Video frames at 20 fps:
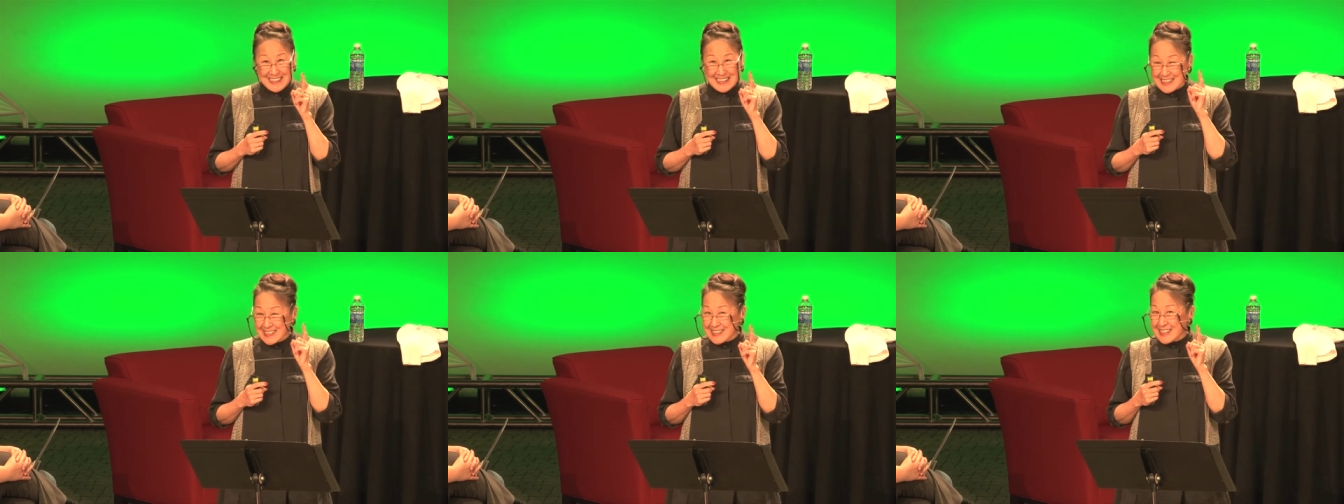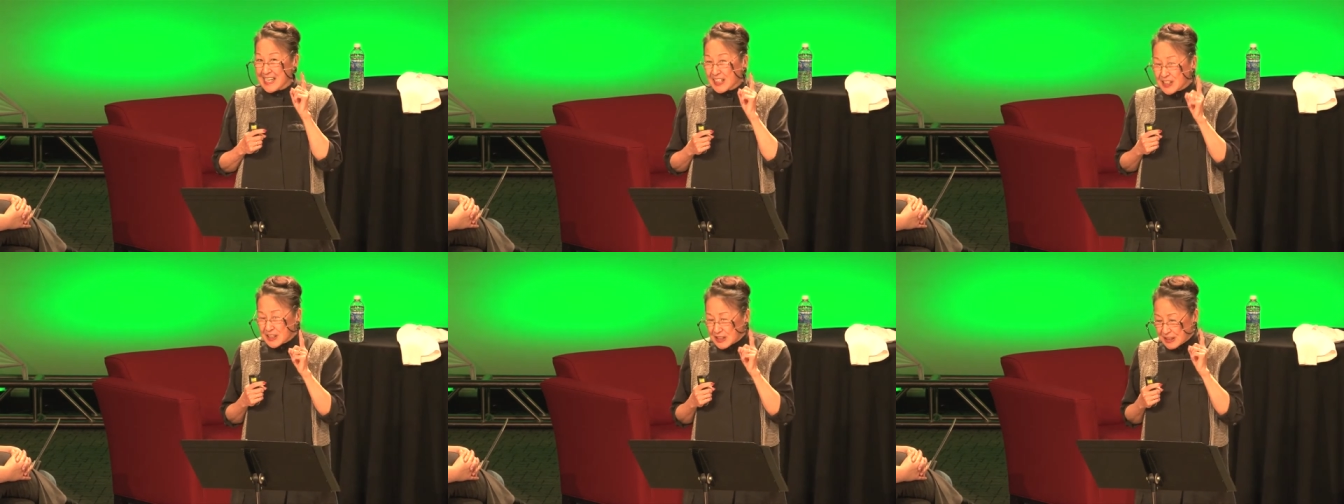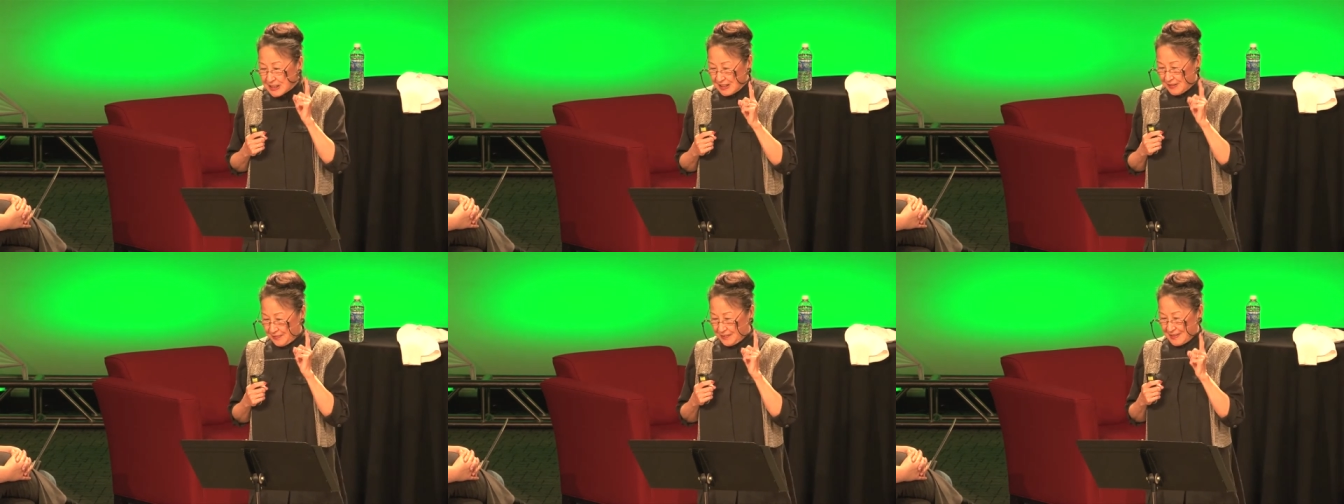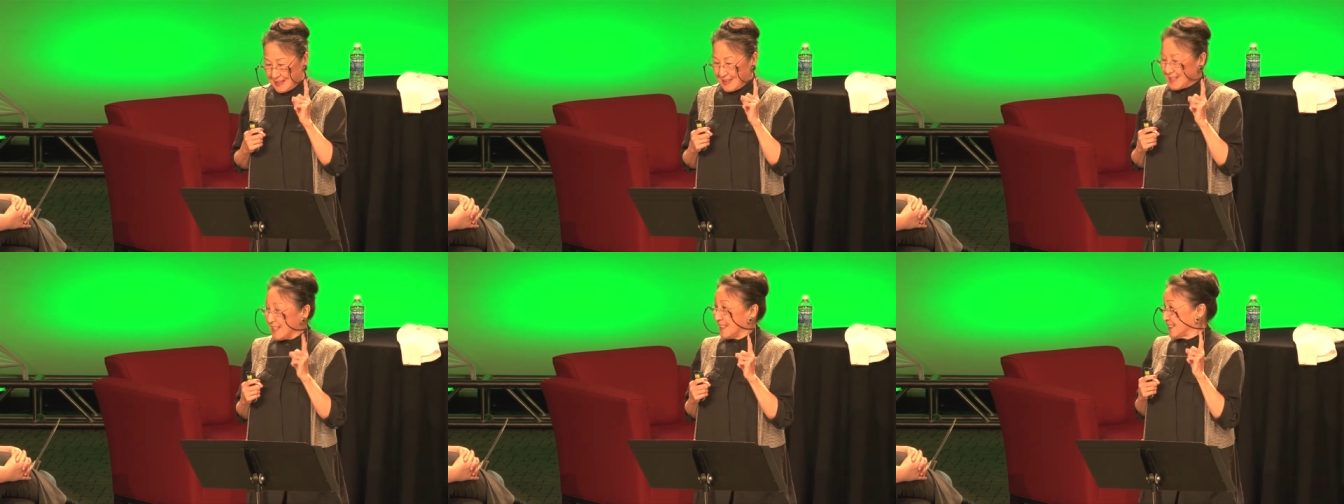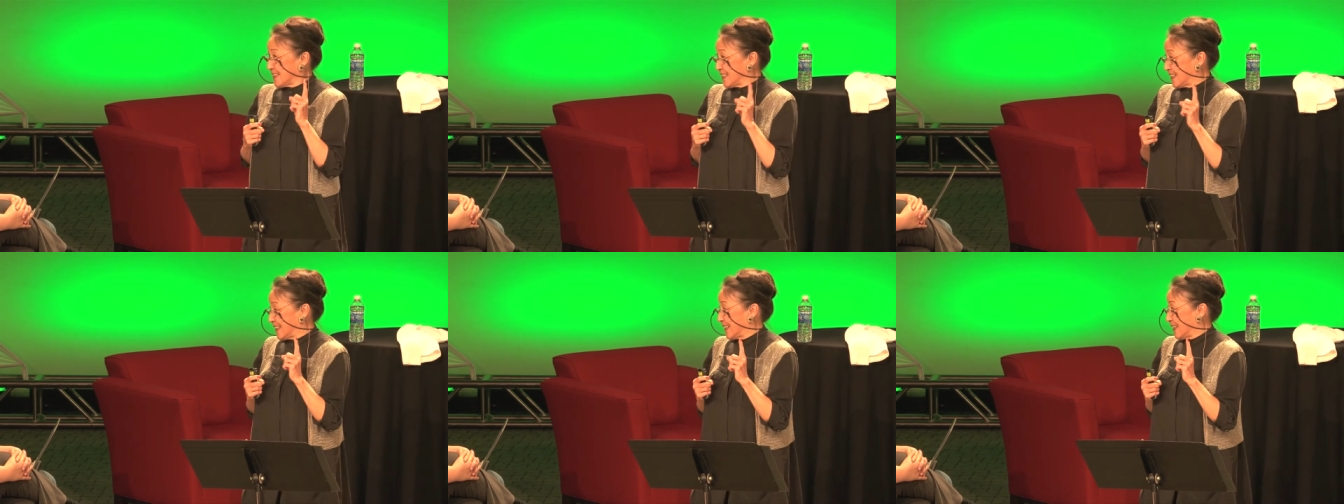discussion of this
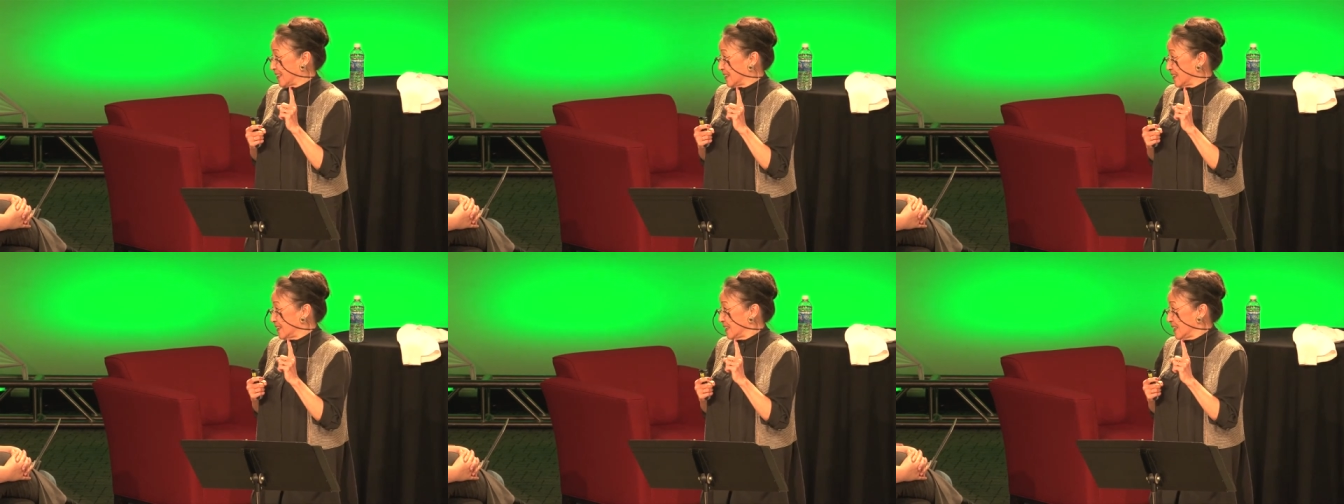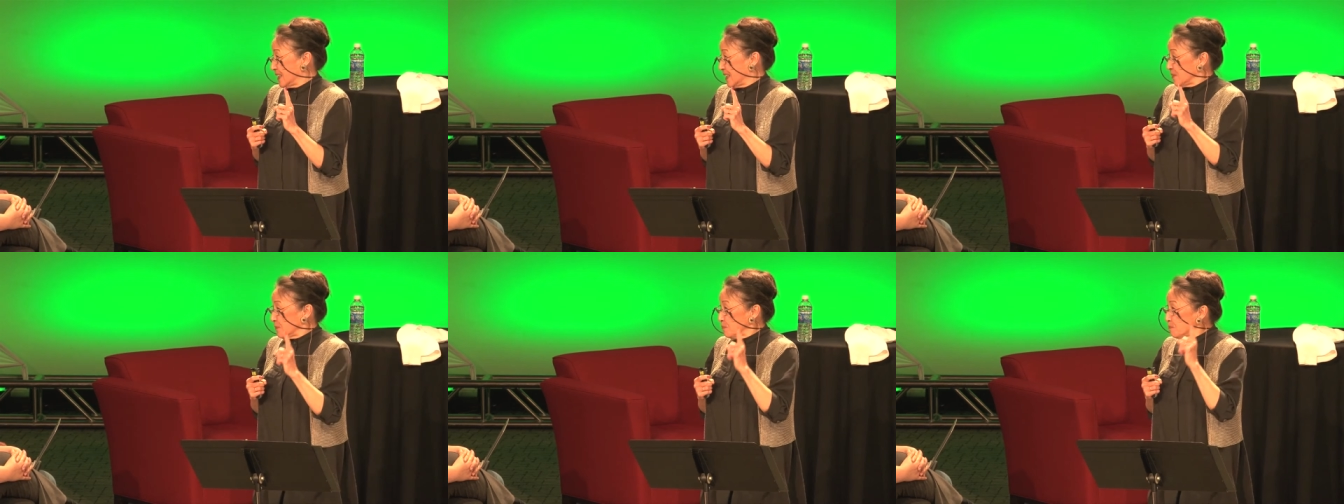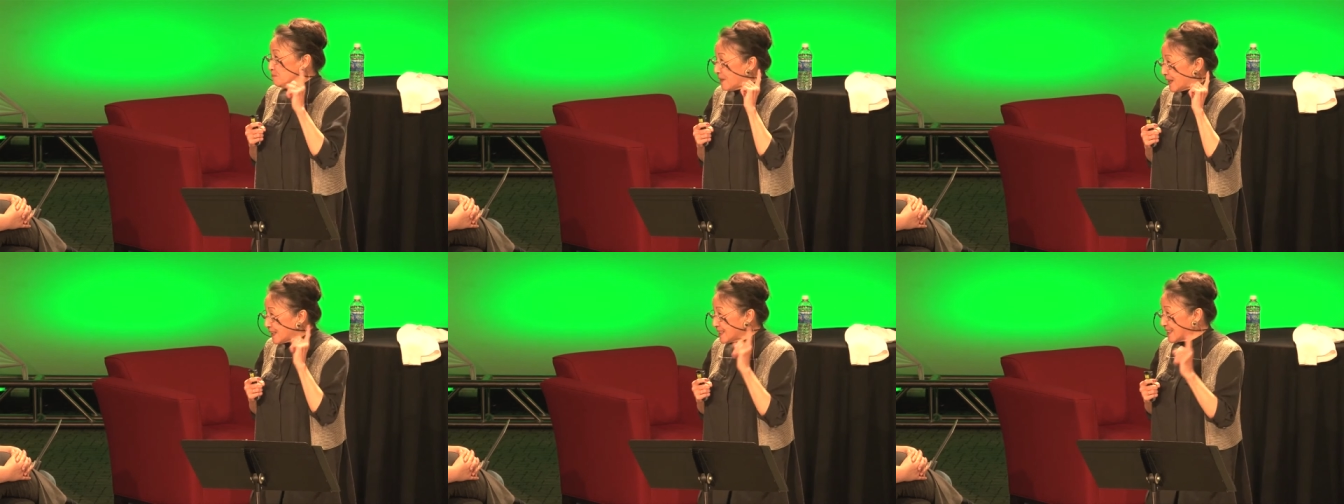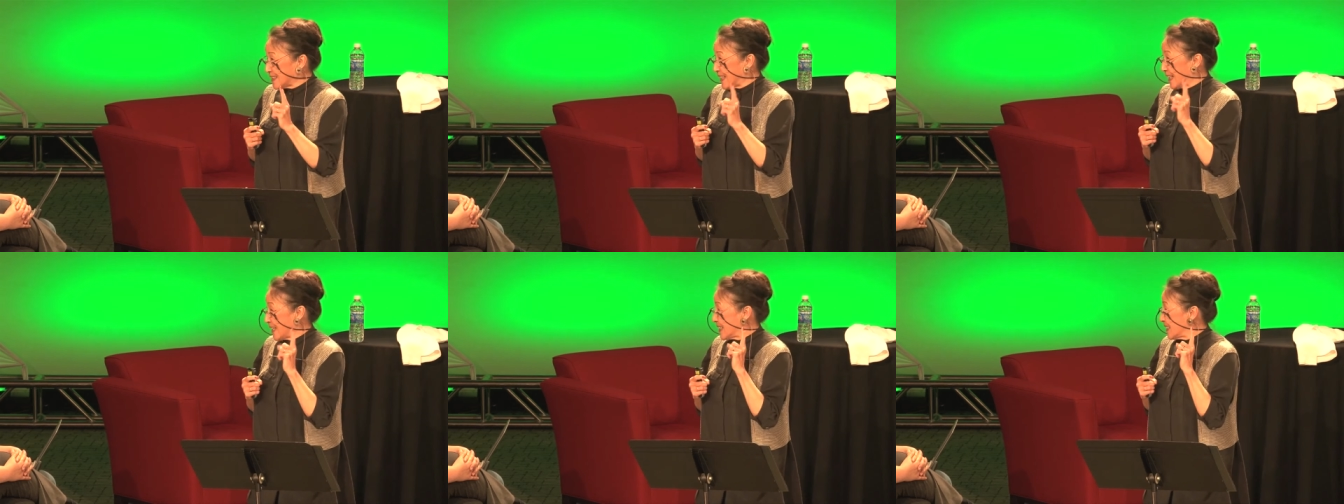incident must take